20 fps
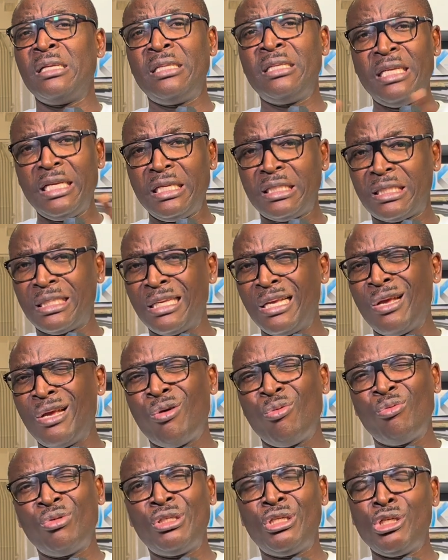This
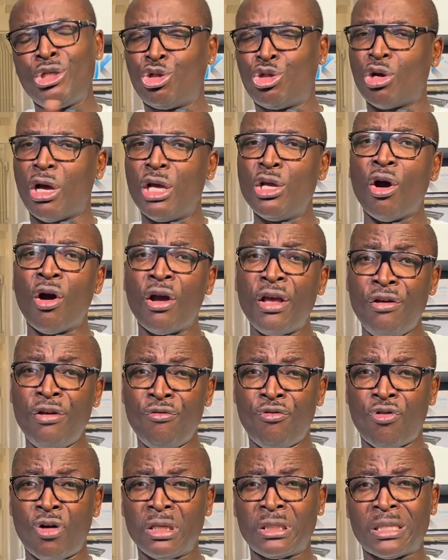will destroy your
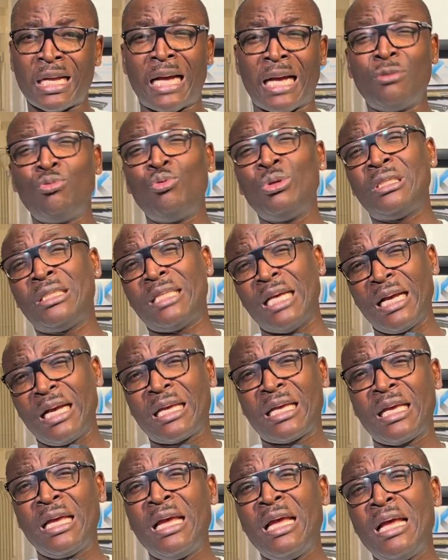invoice and will take
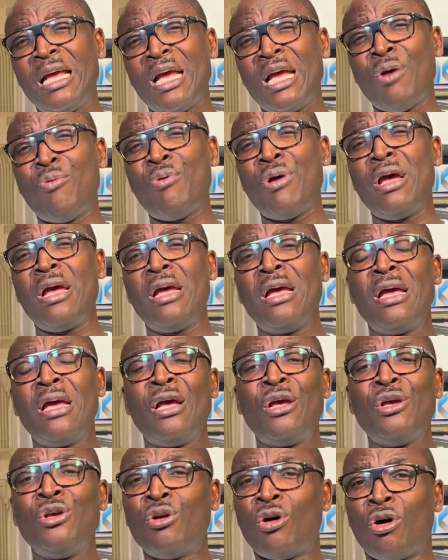away
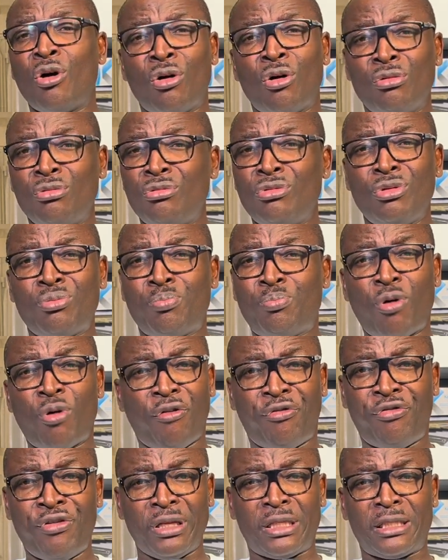your
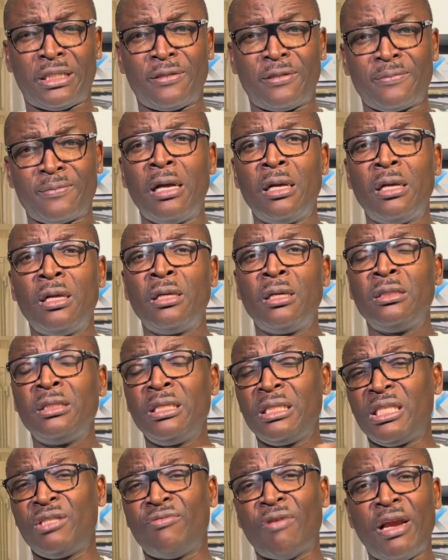profits.
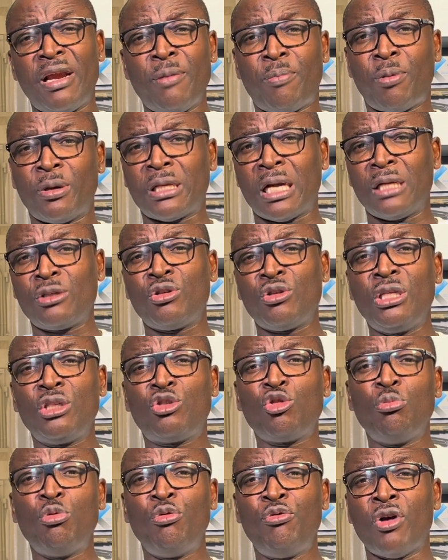This is very important. You need
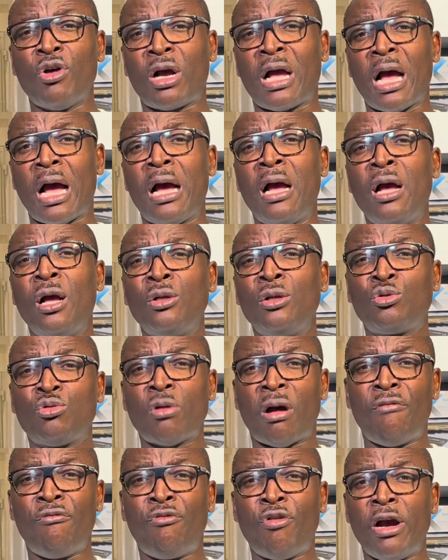to move your car to
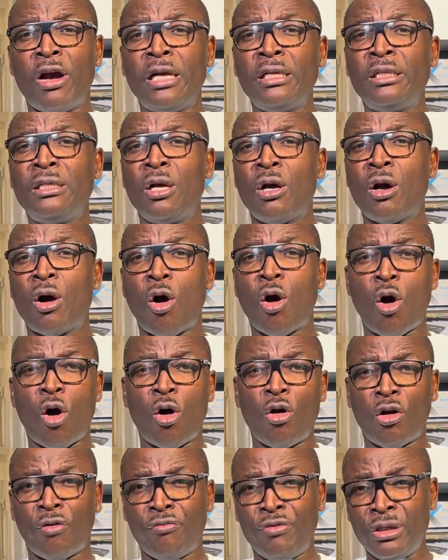avoid
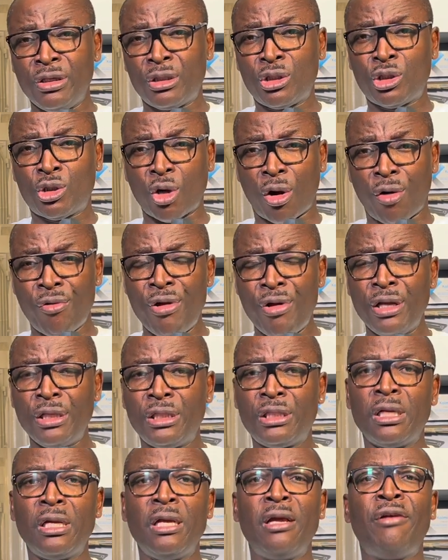all of this storage
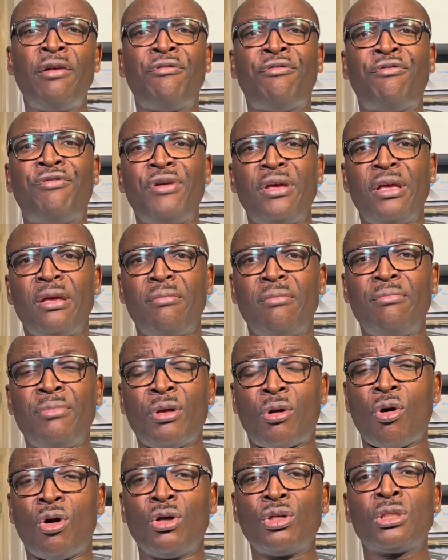fee
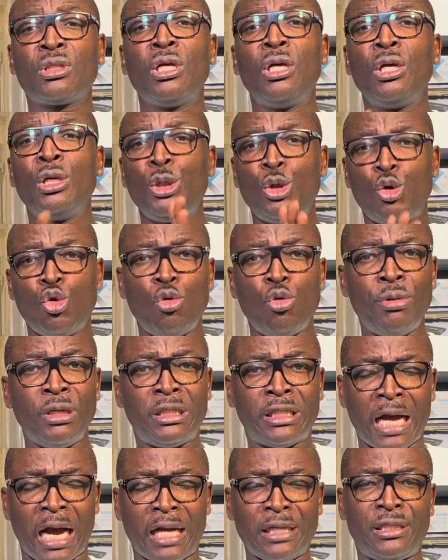because you will be
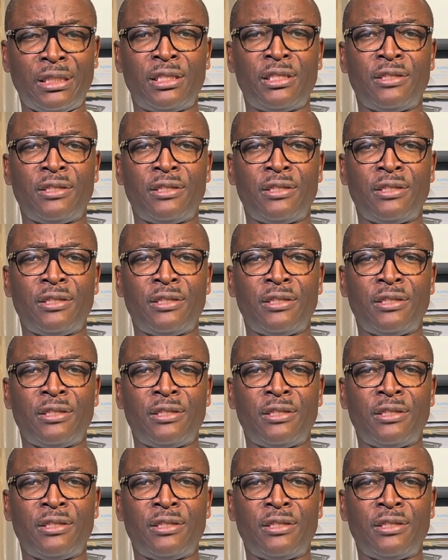charged.